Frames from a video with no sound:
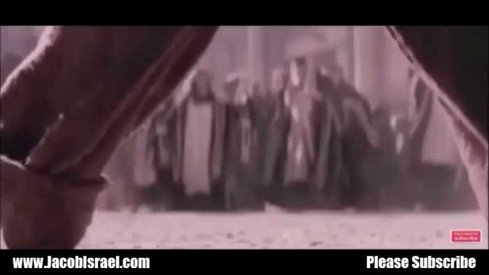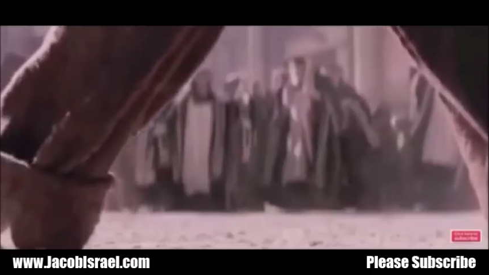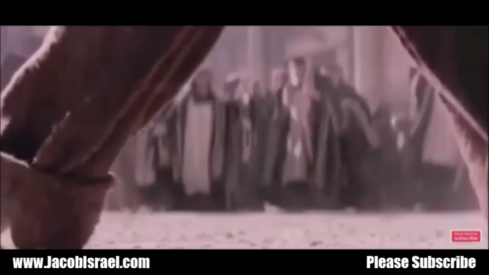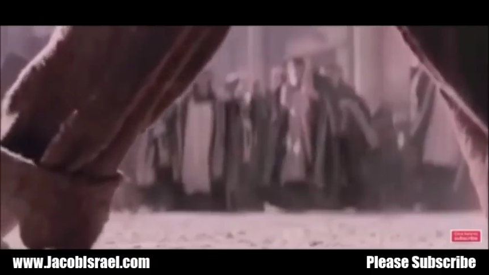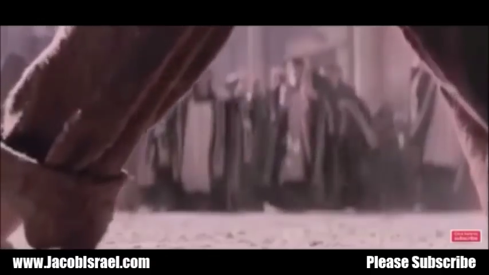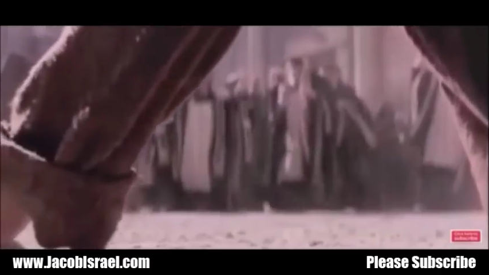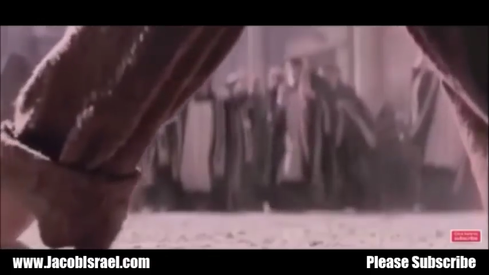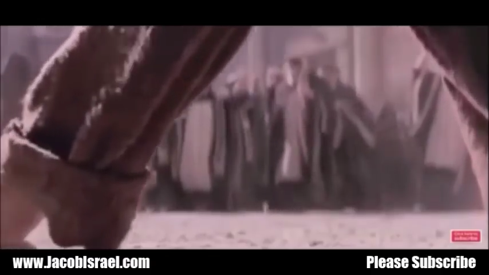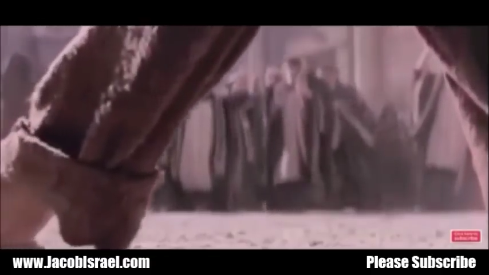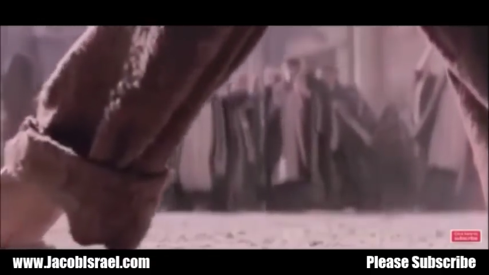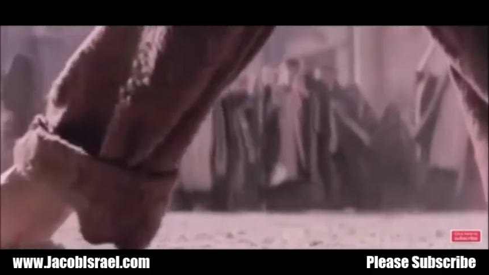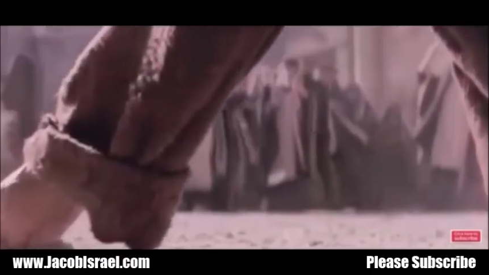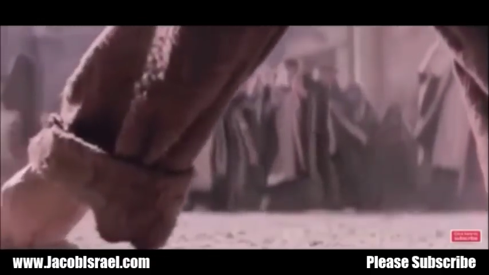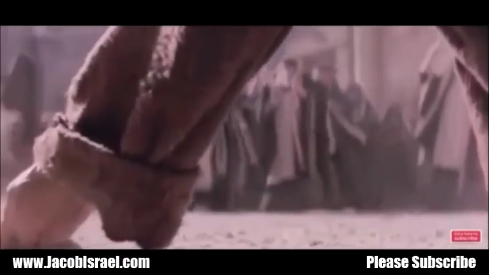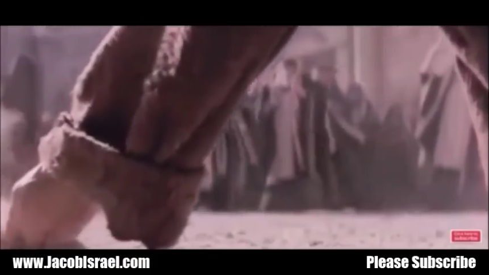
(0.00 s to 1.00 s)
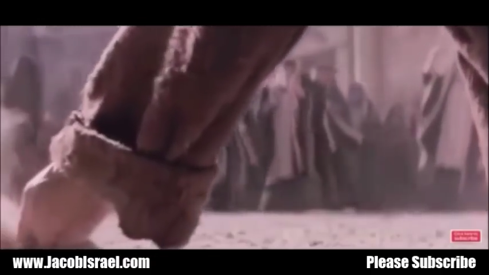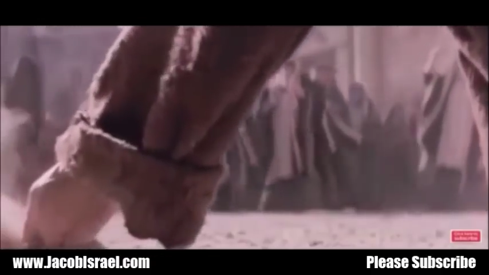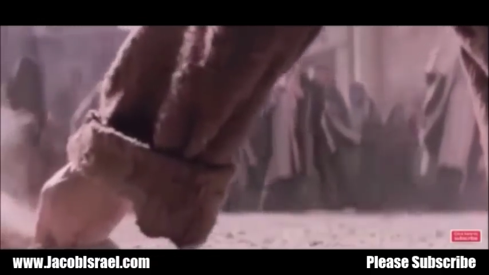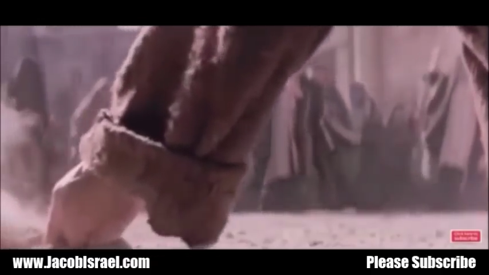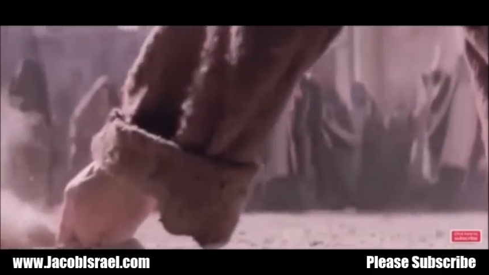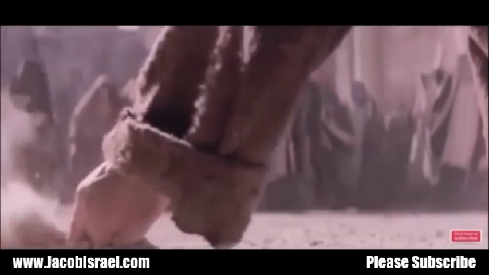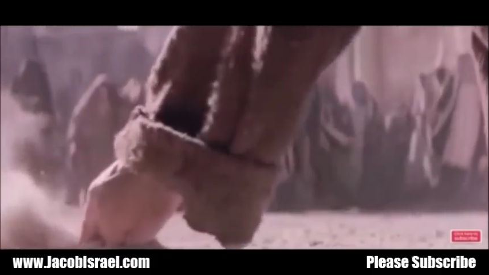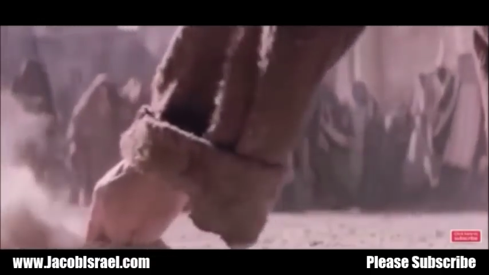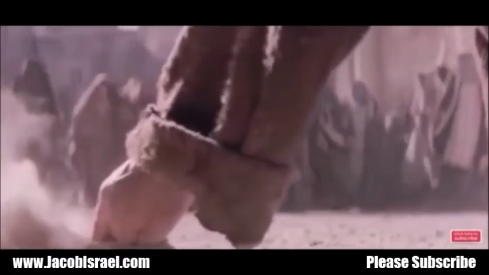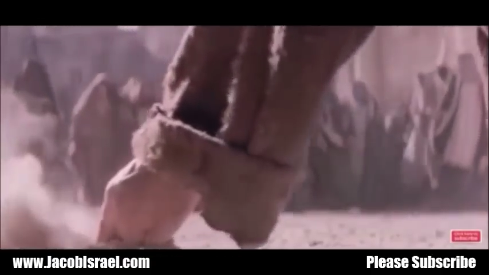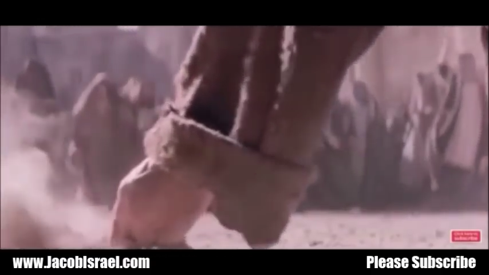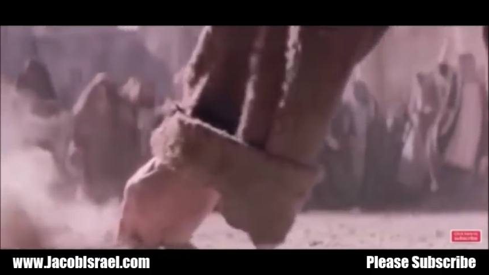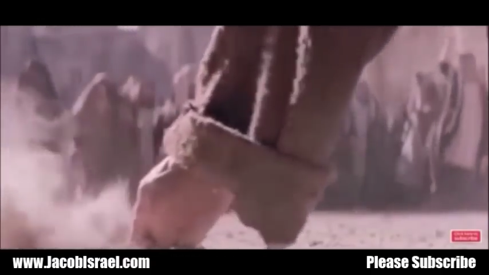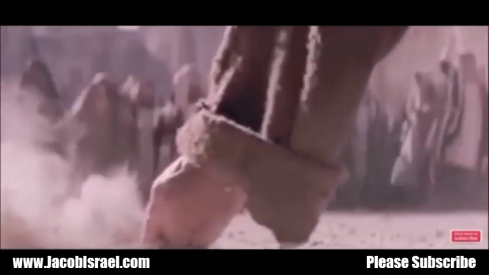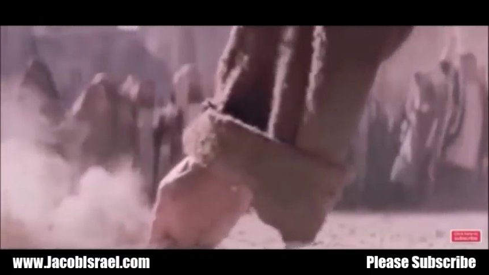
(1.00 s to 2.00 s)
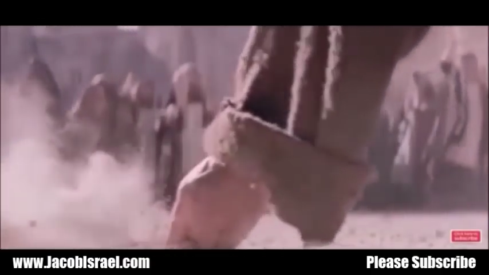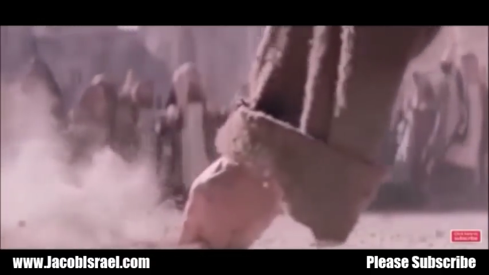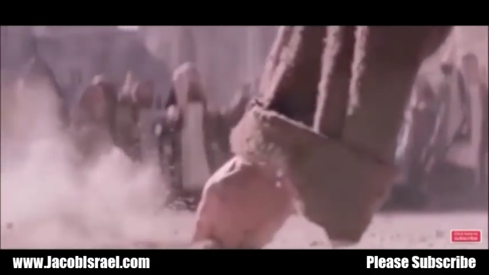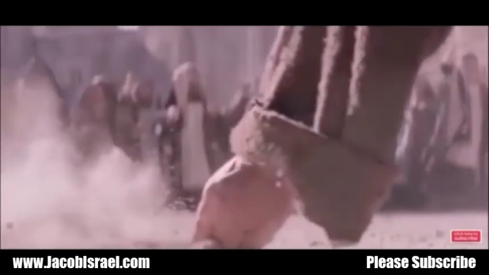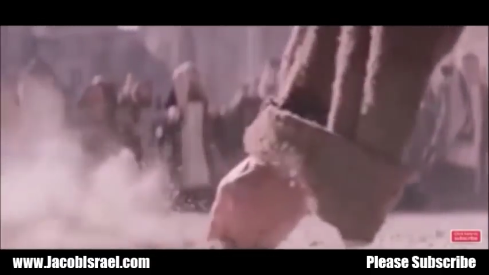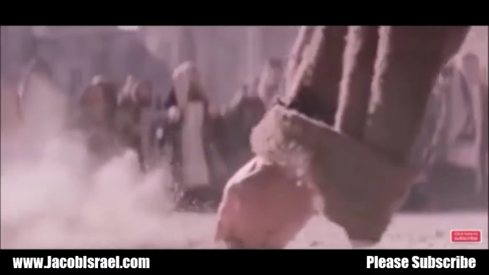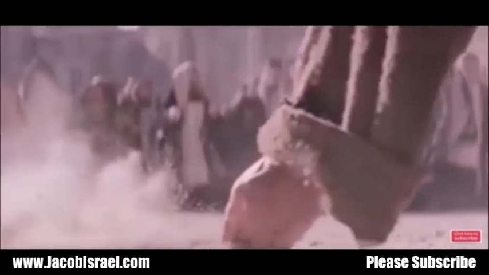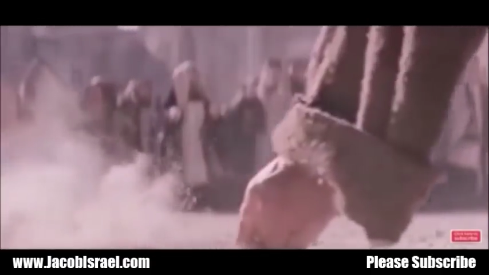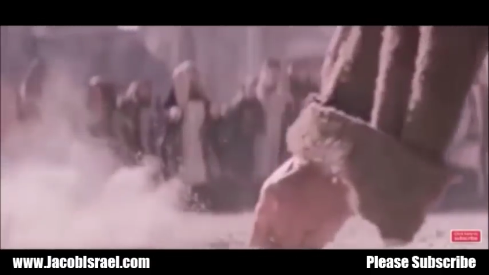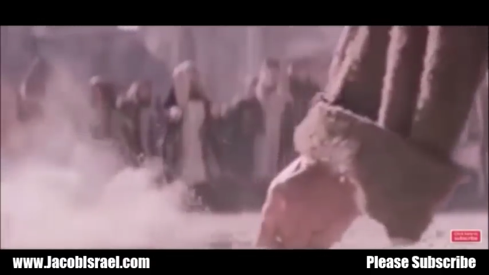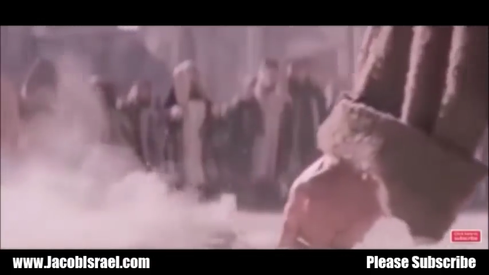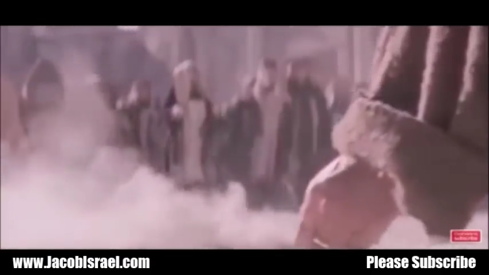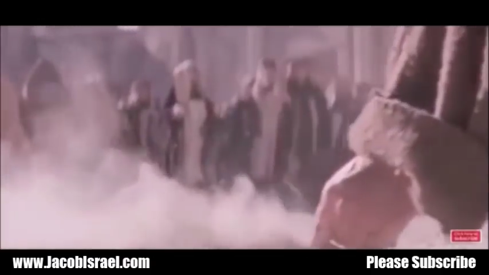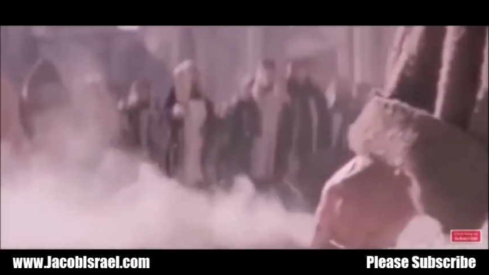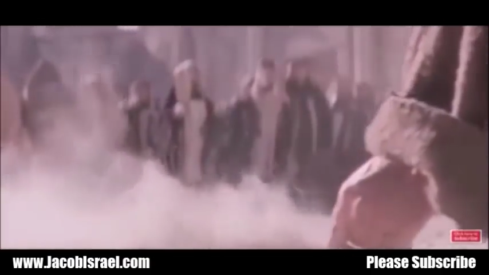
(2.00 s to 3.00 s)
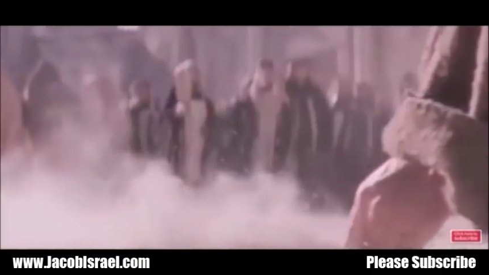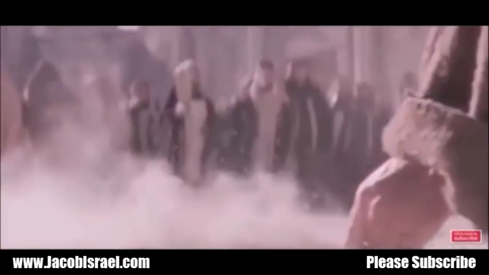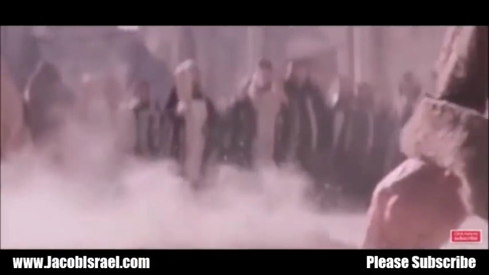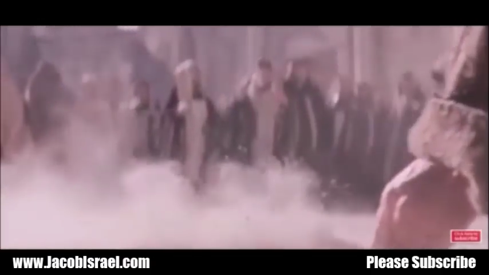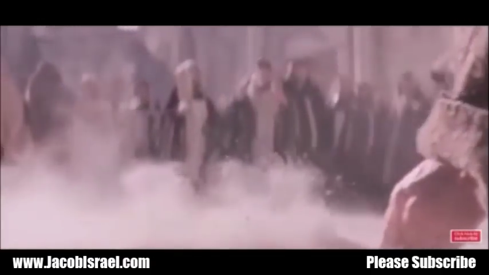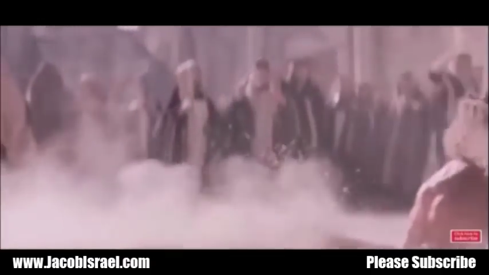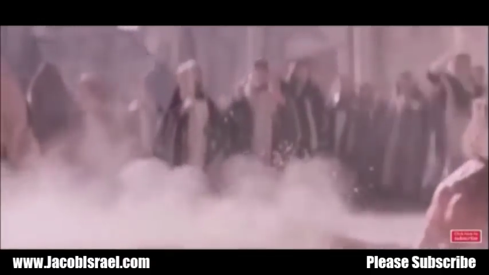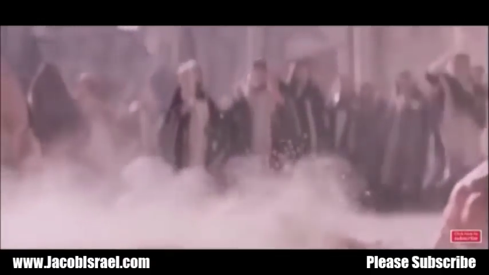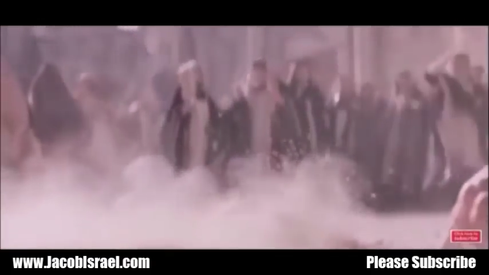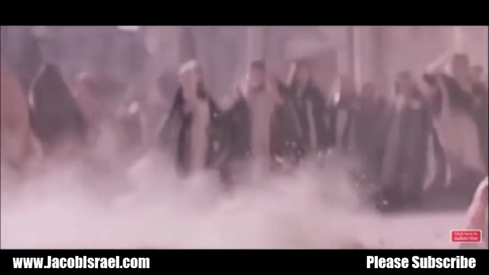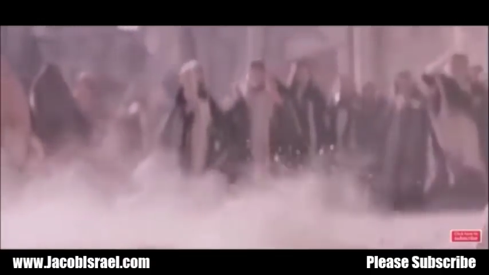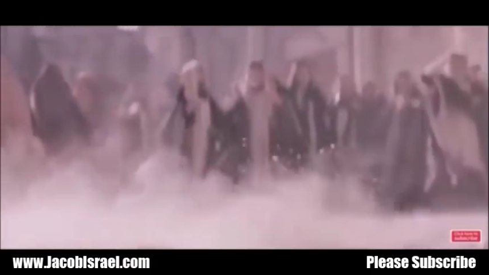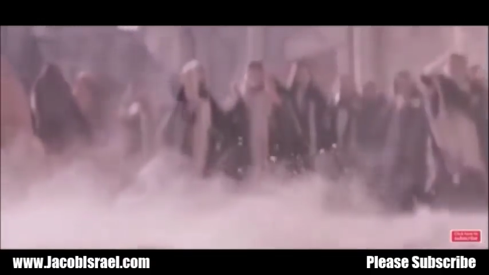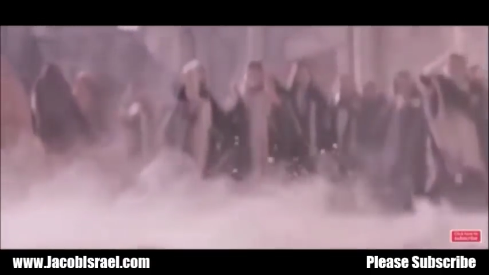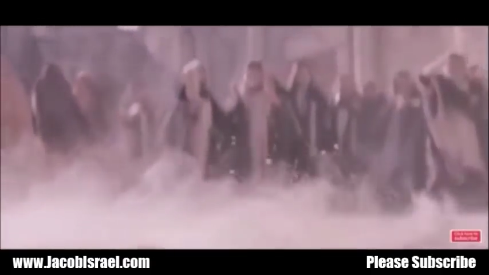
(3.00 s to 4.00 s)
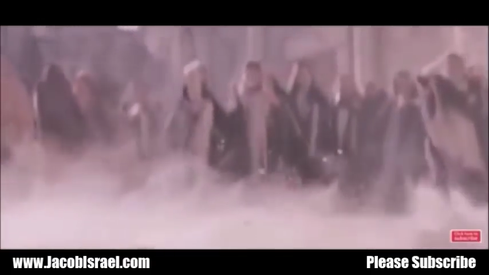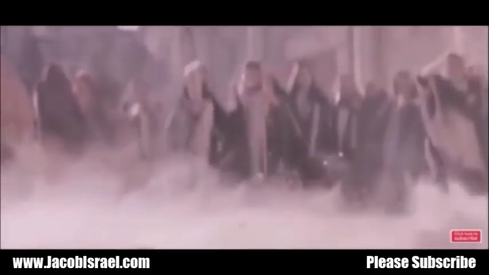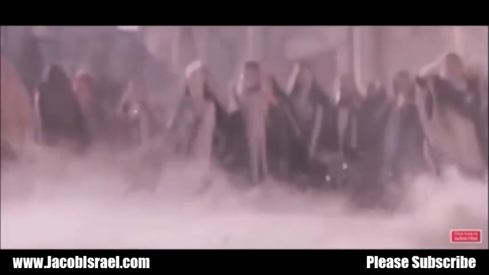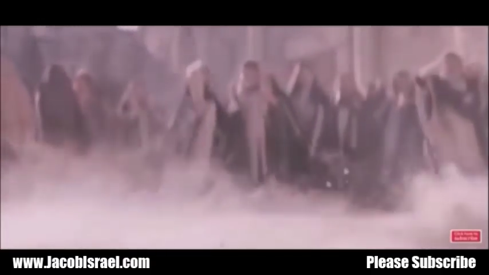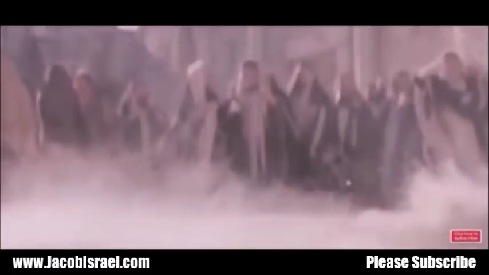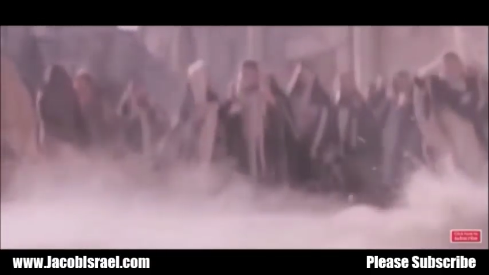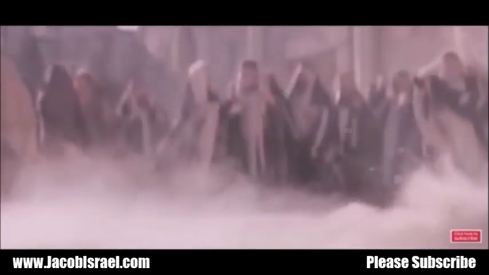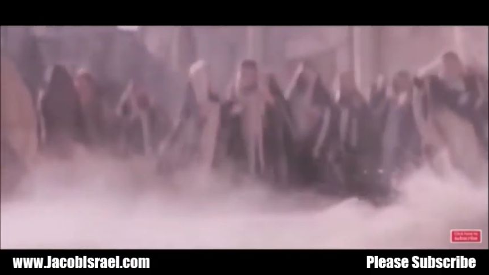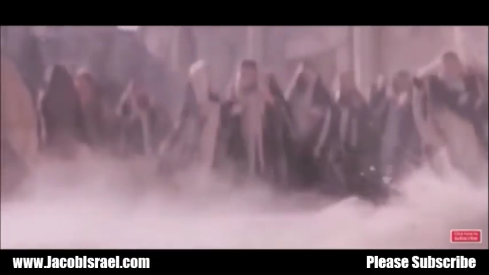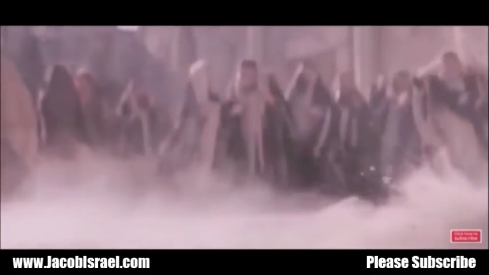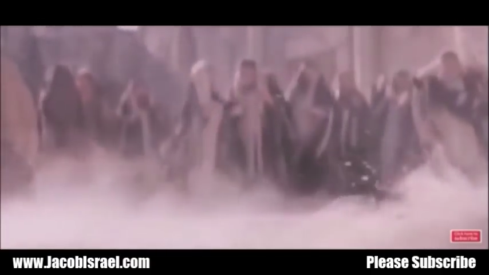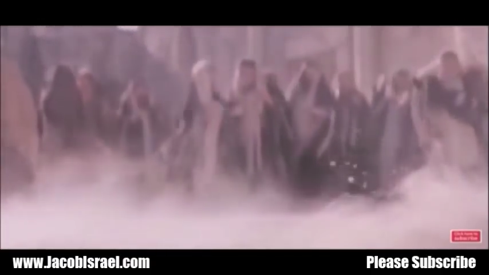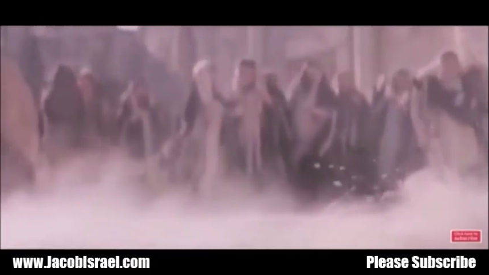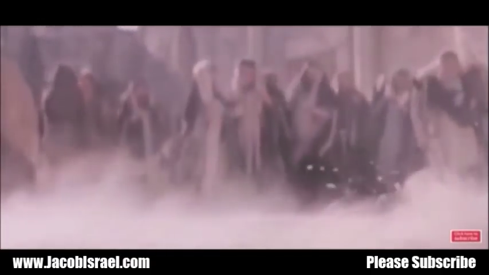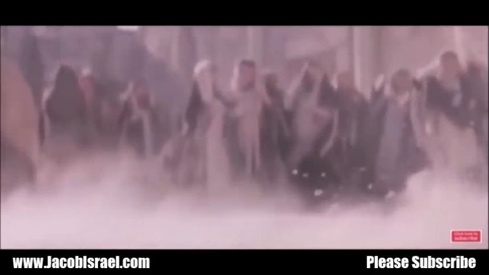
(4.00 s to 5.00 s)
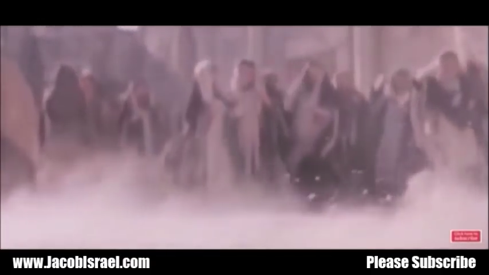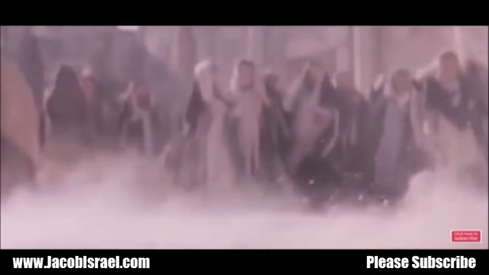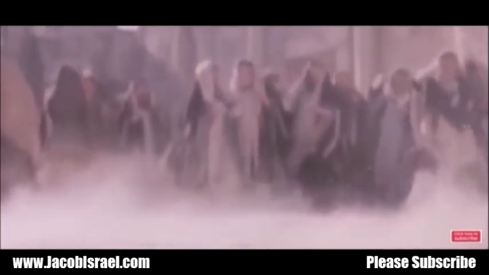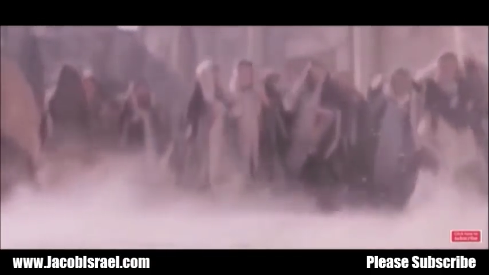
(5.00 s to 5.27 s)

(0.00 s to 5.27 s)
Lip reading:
No face is visible, so there are no lips to read.